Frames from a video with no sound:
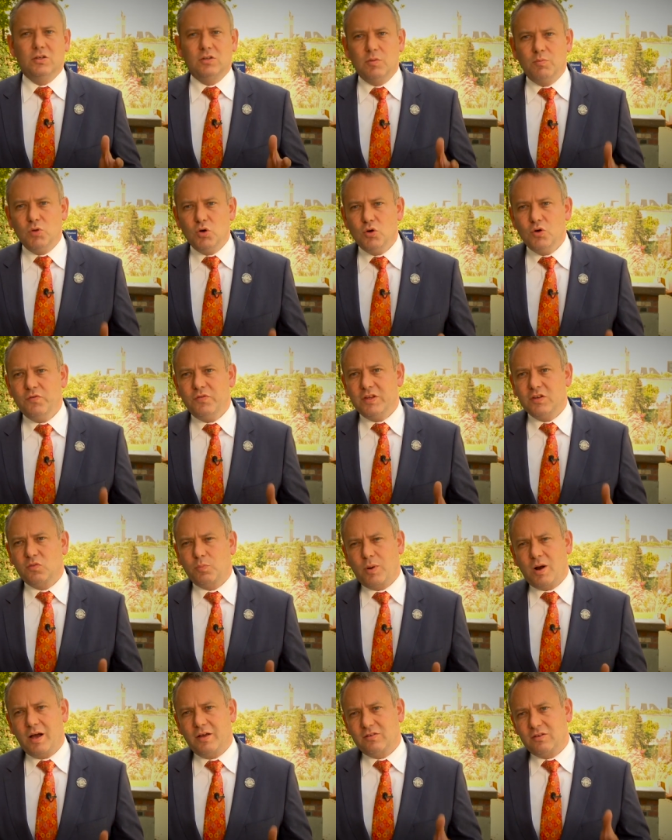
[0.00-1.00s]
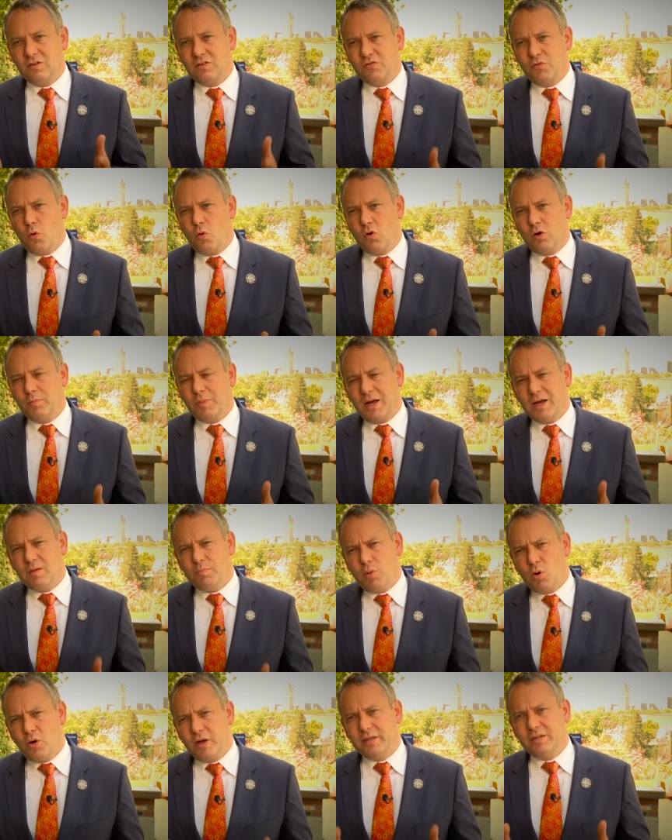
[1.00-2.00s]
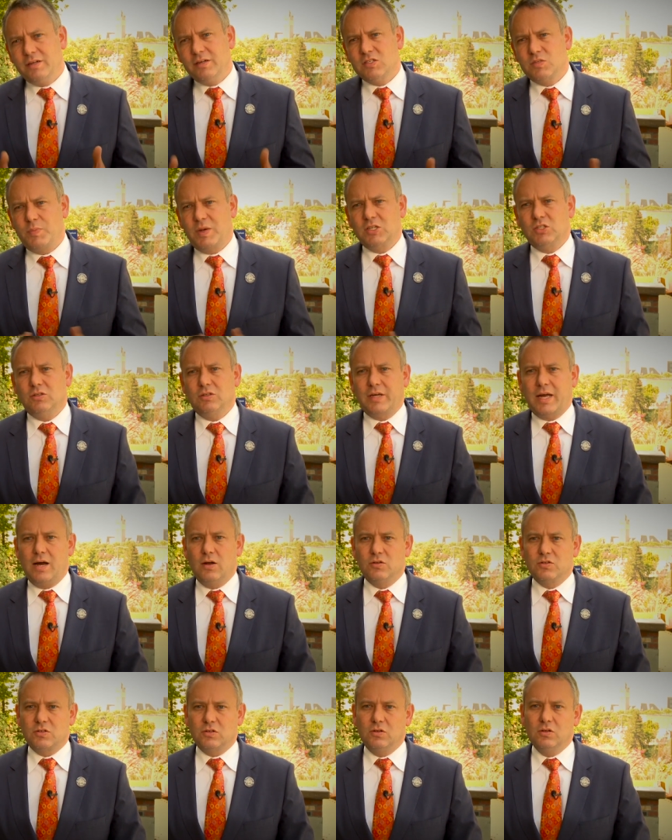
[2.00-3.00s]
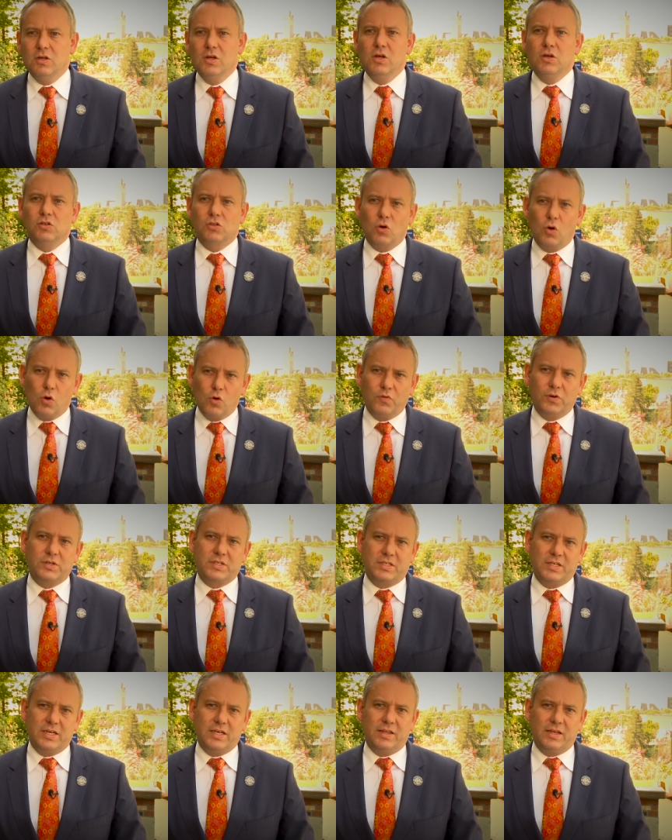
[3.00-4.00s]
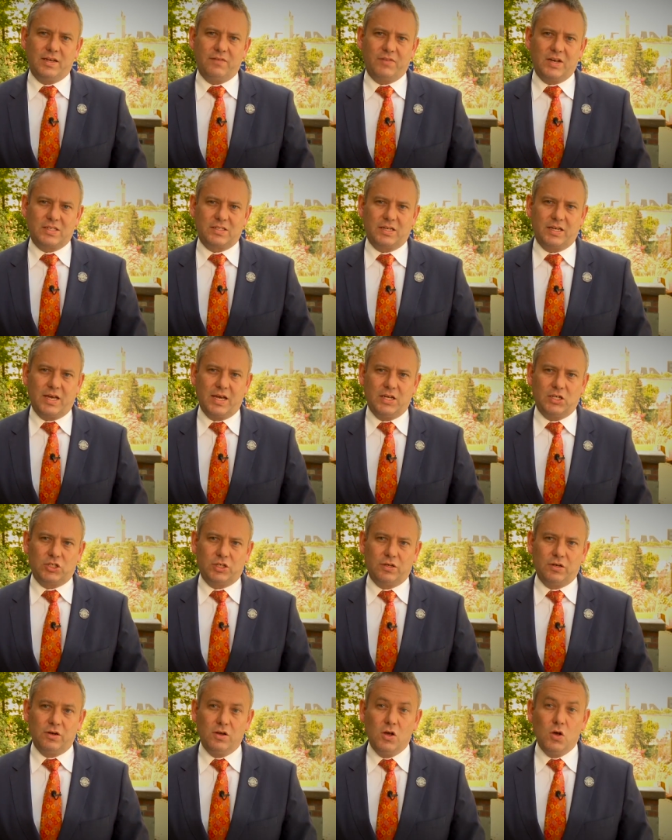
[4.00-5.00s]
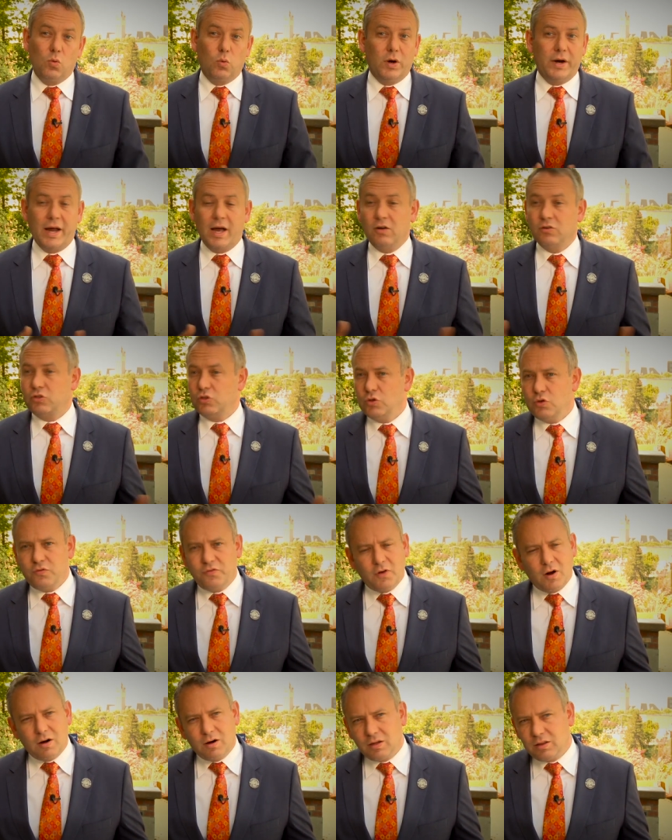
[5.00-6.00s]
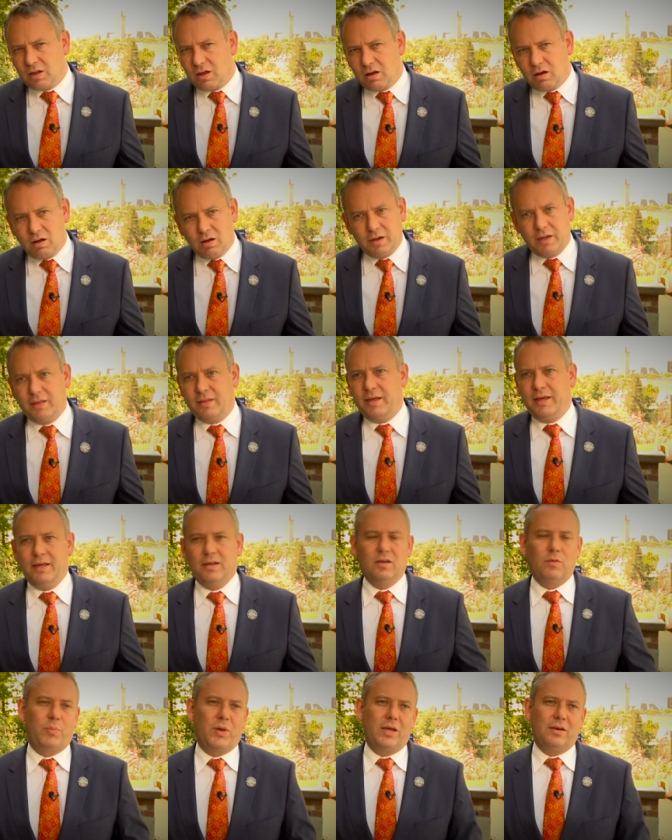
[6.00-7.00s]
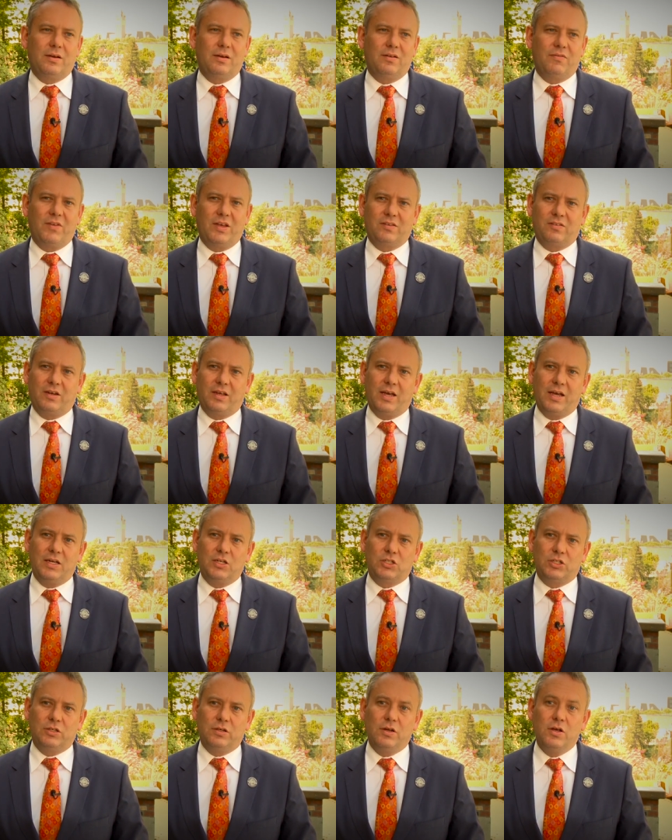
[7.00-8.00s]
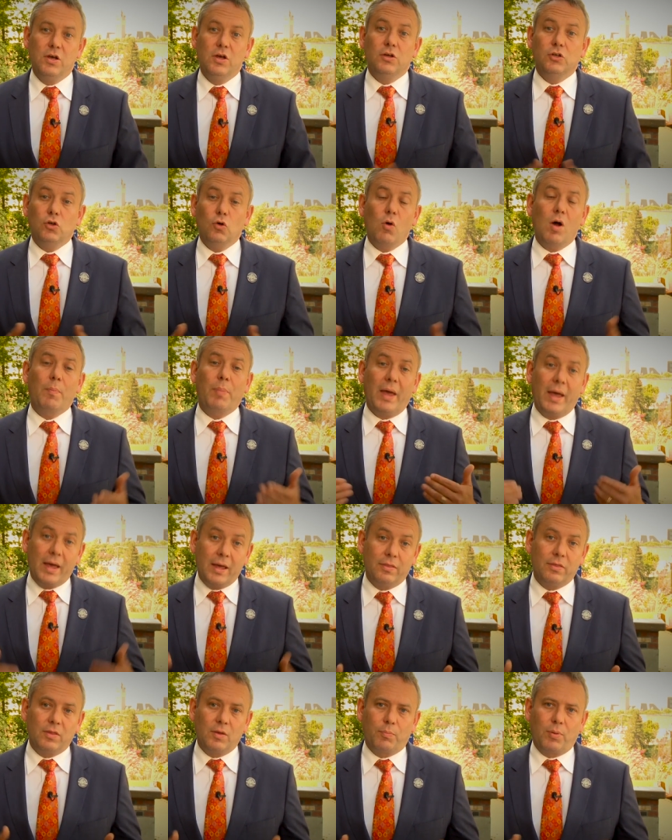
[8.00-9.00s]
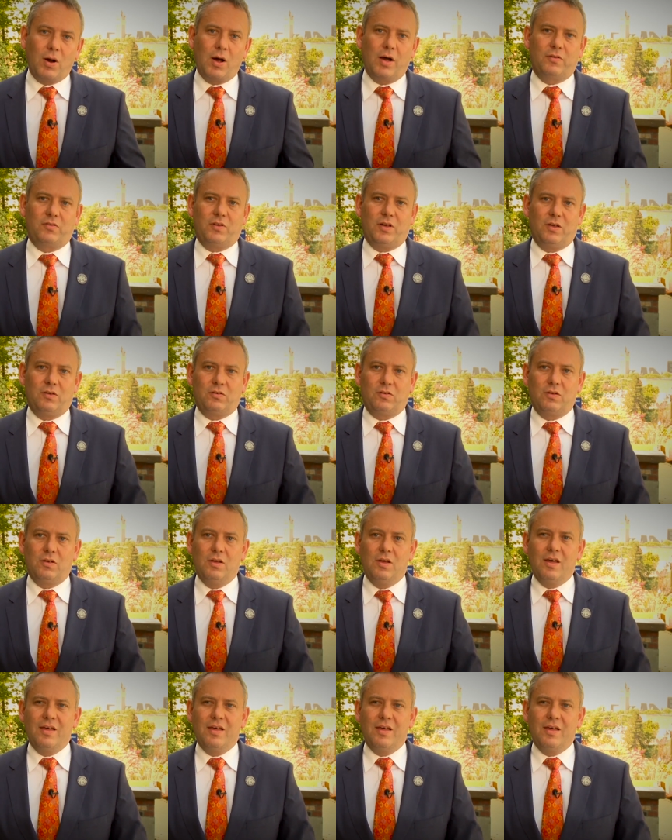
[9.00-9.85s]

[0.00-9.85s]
to move this process forward by appointing a special counsel to oversee the investigation. We're now too far along in the independent investigation to upend the process.